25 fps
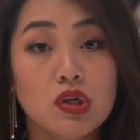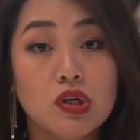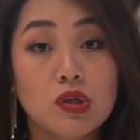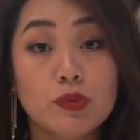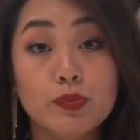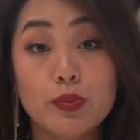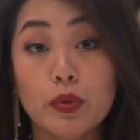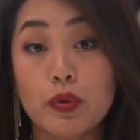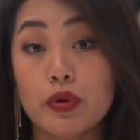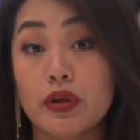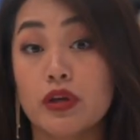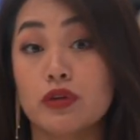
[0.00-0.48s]

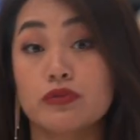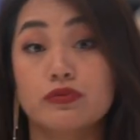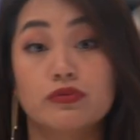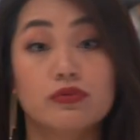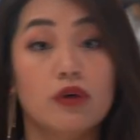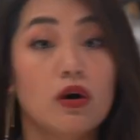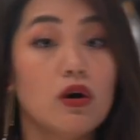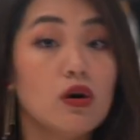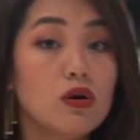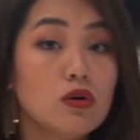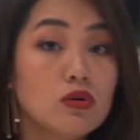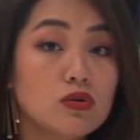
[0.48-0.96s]
Building
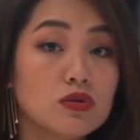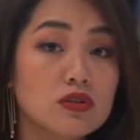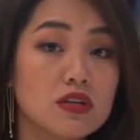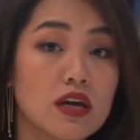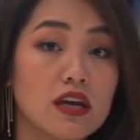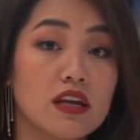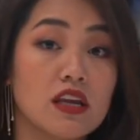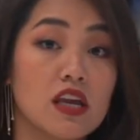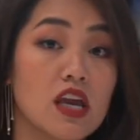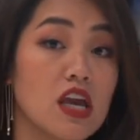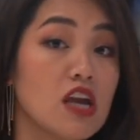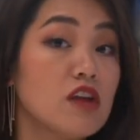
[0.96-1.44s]
roads
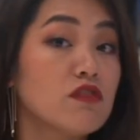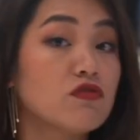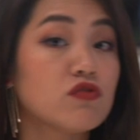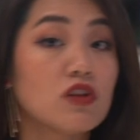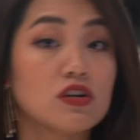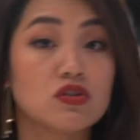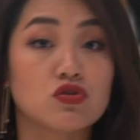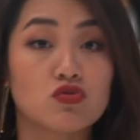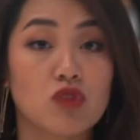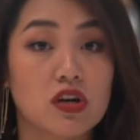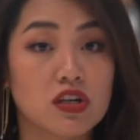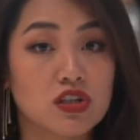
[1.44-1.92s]
and
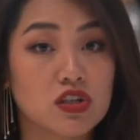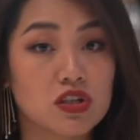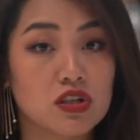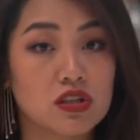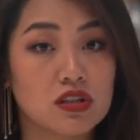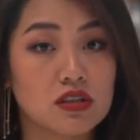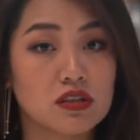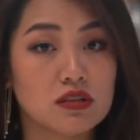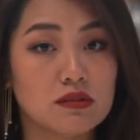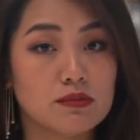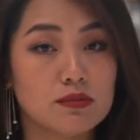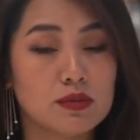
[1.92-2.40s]

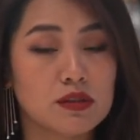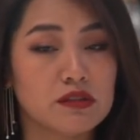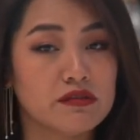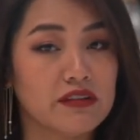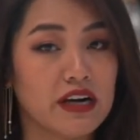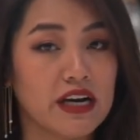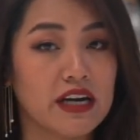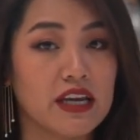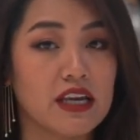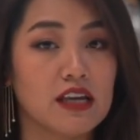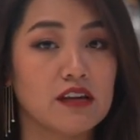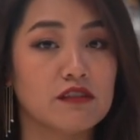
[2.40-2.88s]
infrastructure,
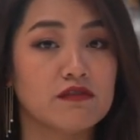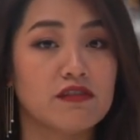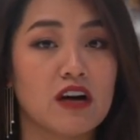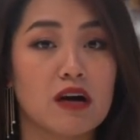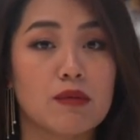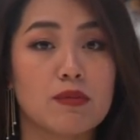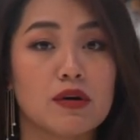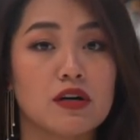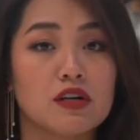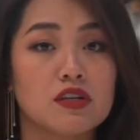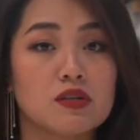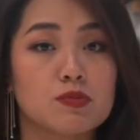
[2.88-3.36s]
providing
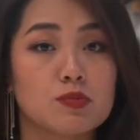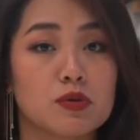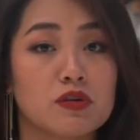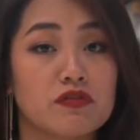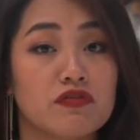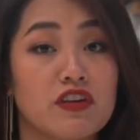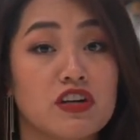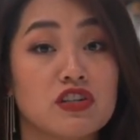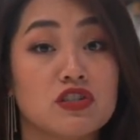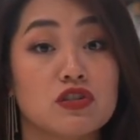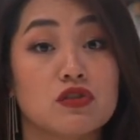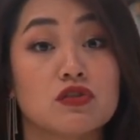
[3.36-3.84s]
farmers
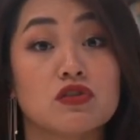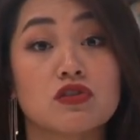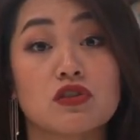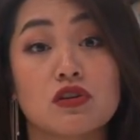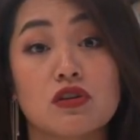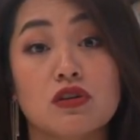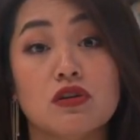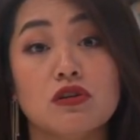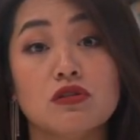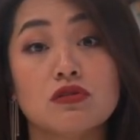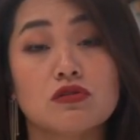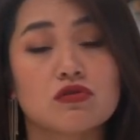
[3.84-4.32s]
professional
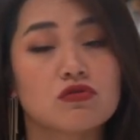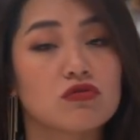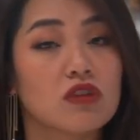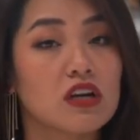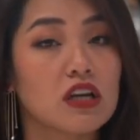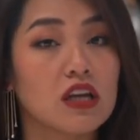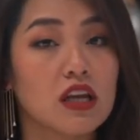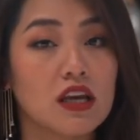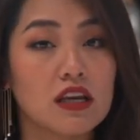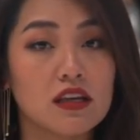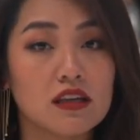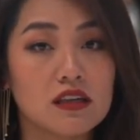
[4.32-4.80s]
skills
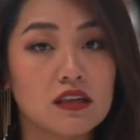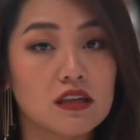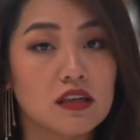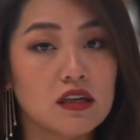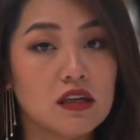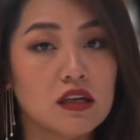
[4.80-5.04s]
training,